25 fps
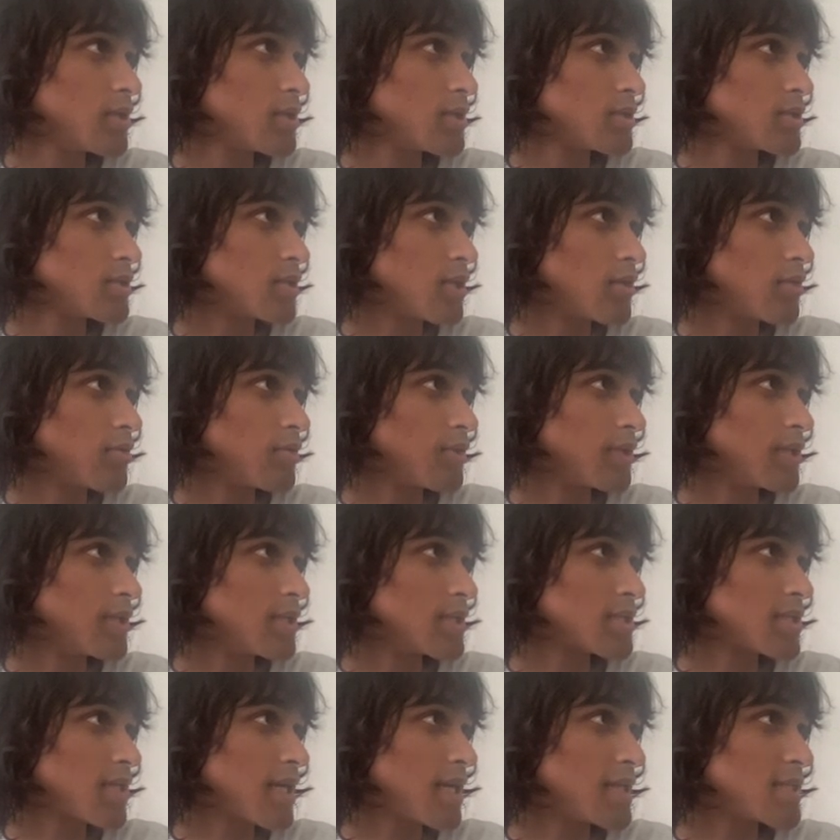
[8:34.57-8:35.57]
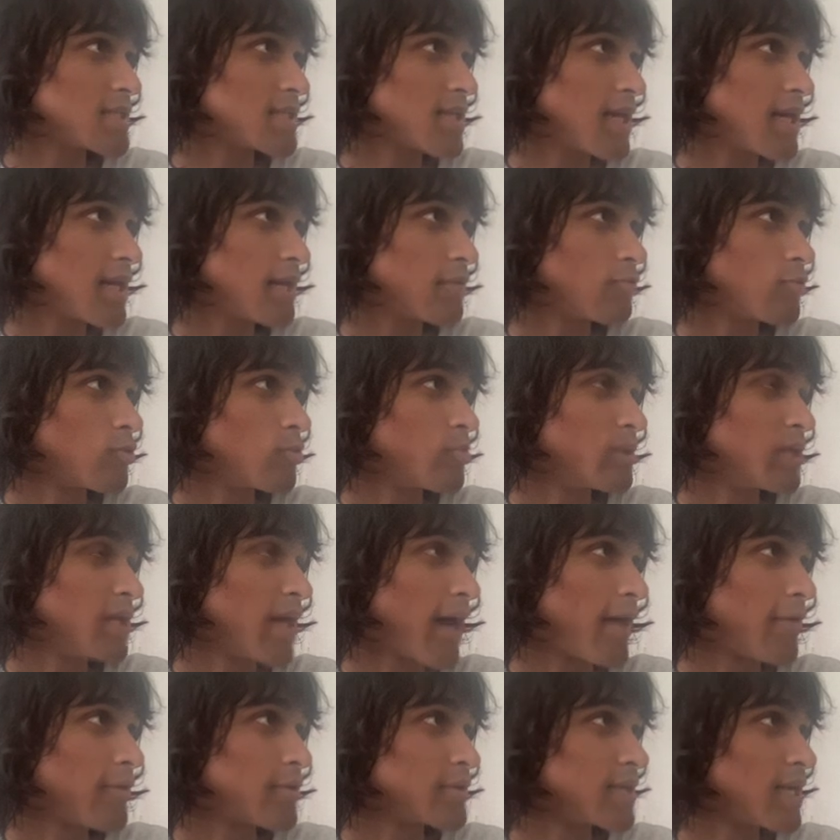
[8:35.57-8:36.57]
So in this case, n will be
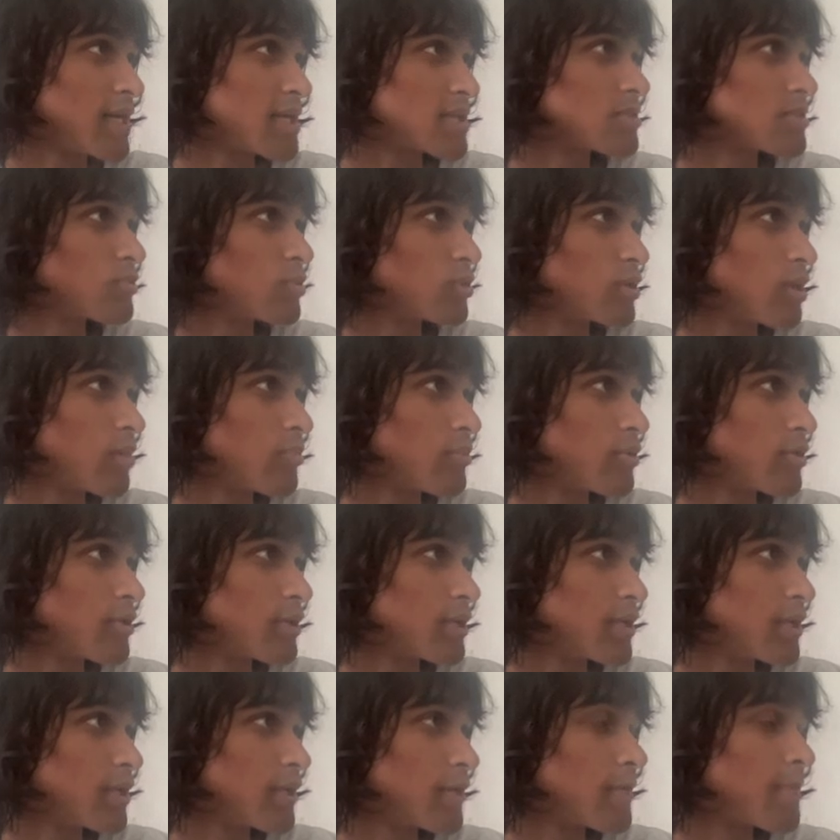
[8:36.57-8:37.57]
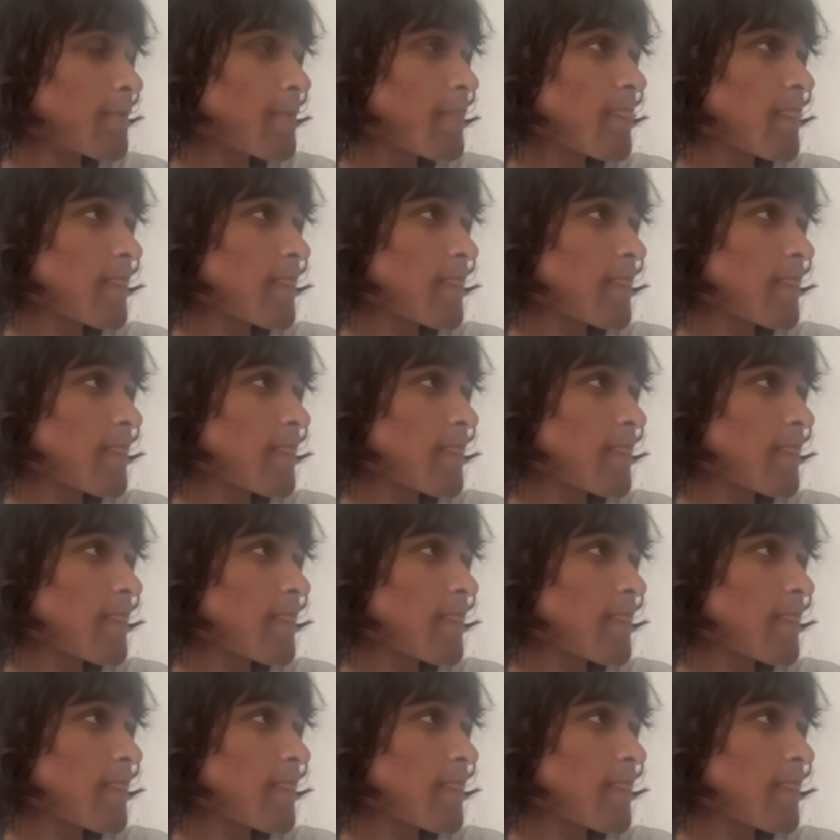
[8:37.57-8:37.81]
our decimal number here.